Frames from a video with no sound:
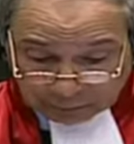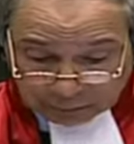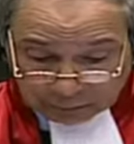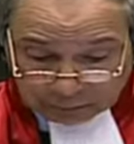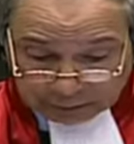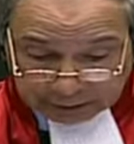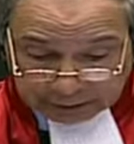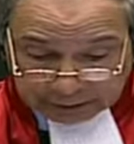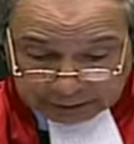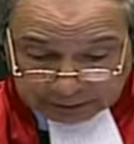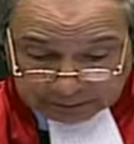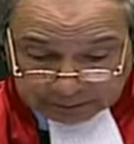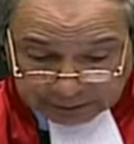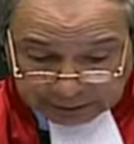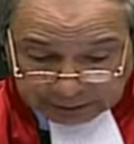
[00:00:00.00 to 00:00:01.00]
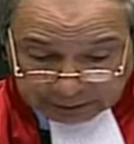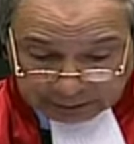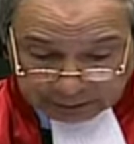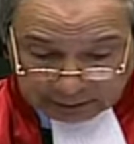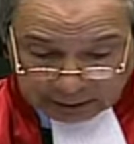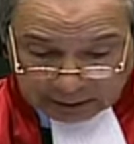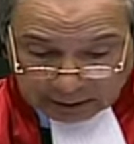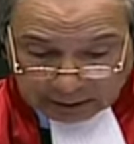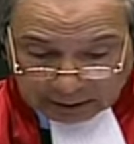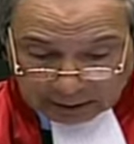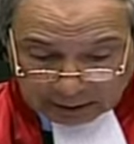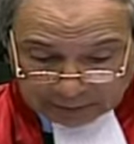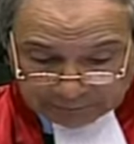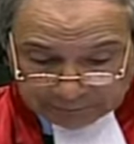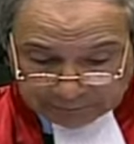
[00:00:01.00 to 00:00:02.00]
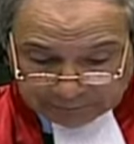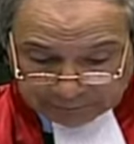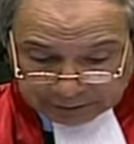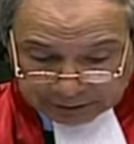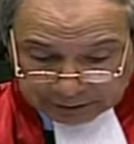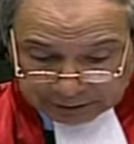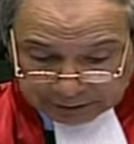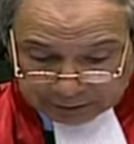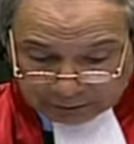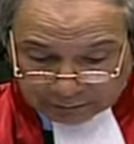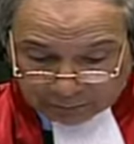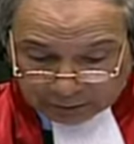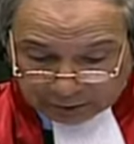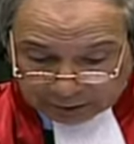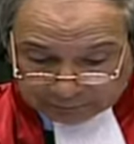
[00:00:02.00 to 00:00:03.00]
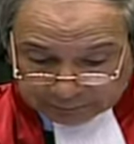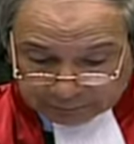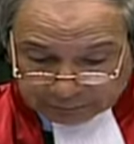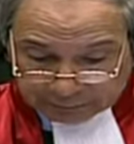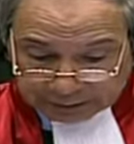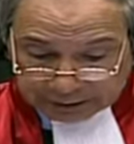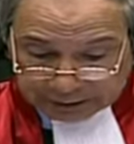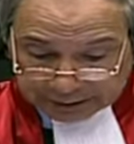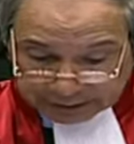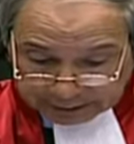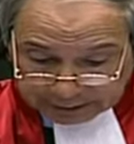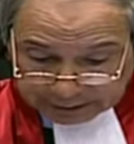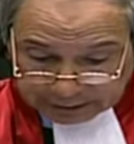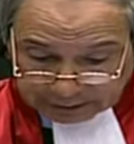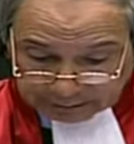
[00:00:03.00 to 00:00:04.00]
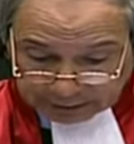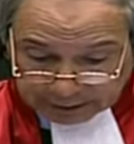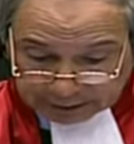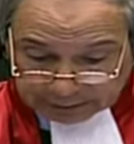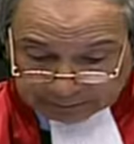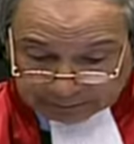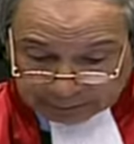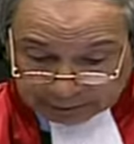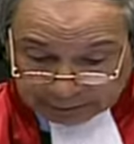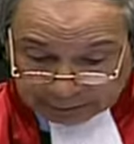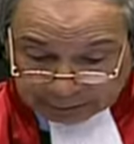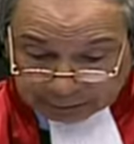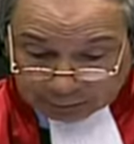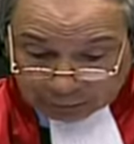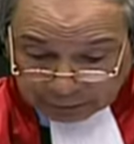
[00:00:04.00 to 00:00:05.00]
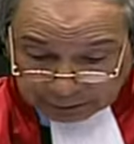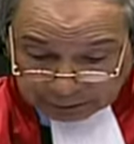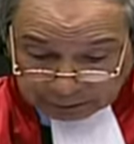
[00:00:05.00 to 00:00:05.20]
And it took Judge Lussick nearly two hours to read a list of horrific crimes